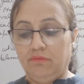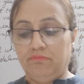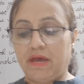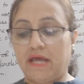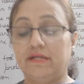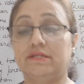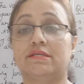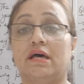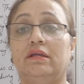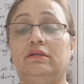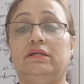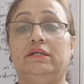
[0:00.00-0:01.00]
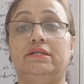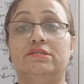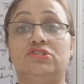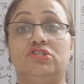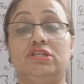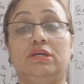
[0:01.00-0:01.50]
Merits are, it
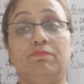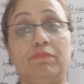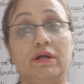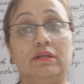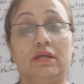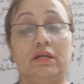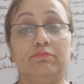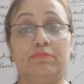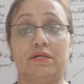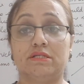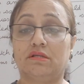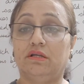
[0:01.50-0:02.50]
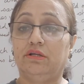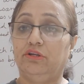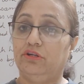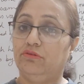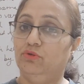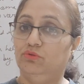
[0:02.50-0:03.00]
is cheaper than personal
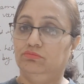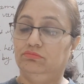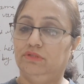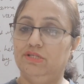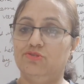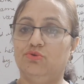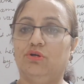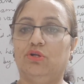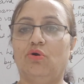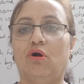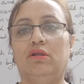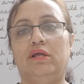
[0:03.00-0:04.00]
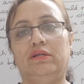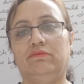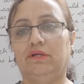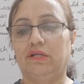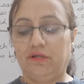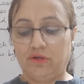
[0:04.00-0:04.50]
interview. Means you can call
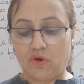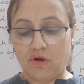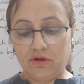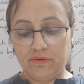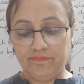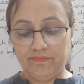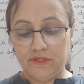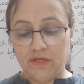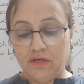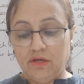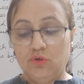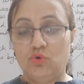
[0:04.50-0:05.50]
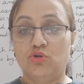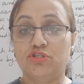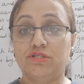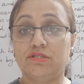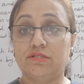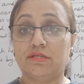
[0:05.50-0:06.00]
anyone and talk.
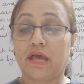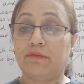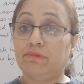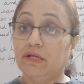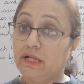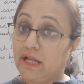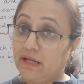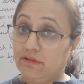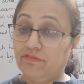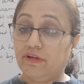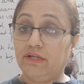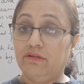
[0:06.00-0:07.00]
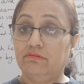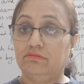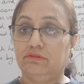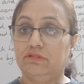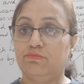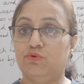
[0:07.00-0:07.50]
Questions can be clarified.
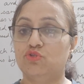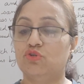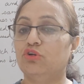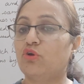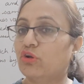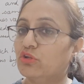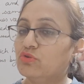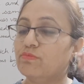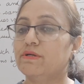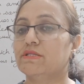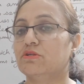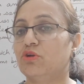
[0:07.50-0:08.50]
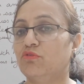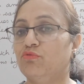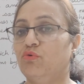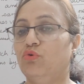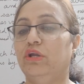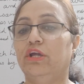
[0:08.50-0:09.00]
Suppose you are talking to a person on
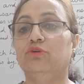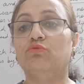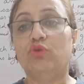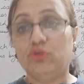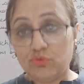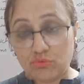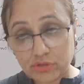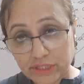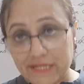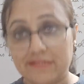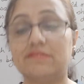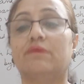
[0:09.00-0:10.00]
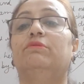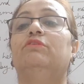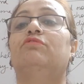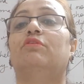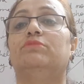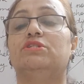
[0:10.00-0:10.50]
phone and you want to get some
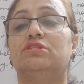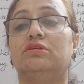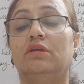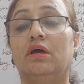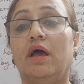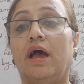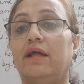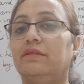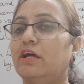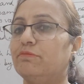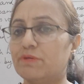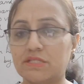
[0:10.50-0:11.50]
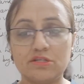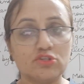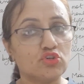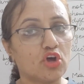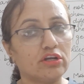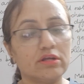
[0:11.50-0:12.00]
information and that person
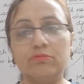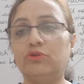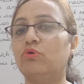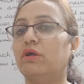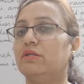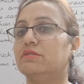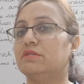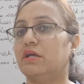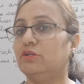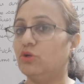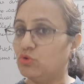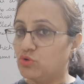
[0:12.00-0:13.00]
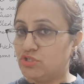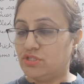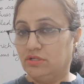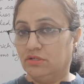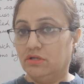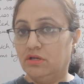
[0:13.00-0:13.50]
is not able to understand your
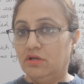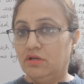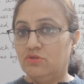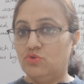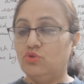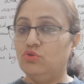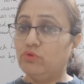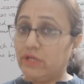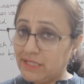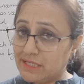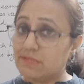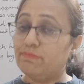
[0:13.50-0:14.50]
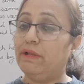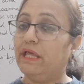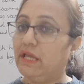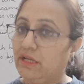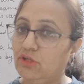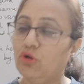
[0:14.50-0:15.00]
question. So you can
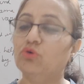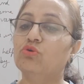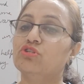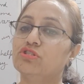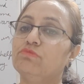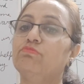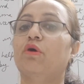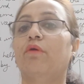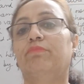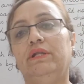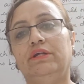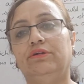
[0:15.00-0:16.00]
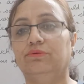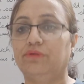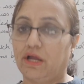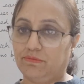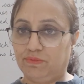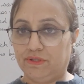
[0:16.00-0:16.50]
explain your question properly to
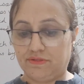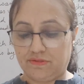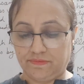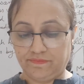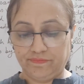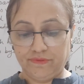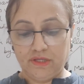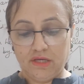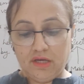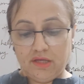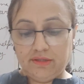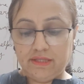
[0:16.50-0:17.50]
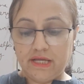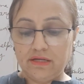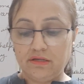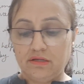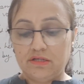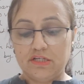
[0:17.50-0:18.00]
that person.
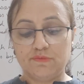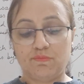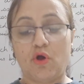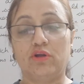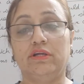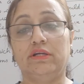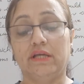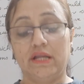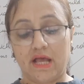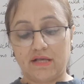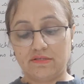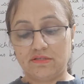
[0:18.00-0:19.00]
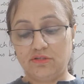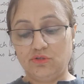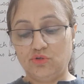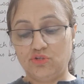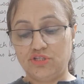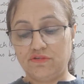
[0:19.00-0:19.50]
Then respondent can answer the
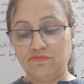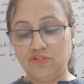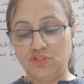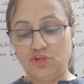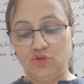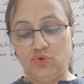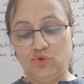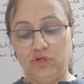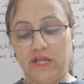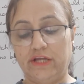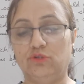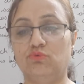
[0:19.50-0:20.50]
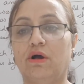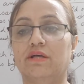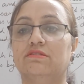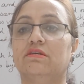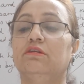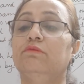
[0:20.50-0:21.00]
question which they don't like to
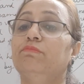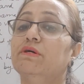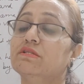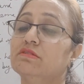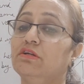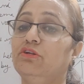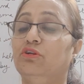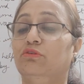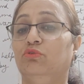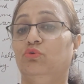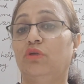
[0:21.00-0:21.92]
answer in personal interview.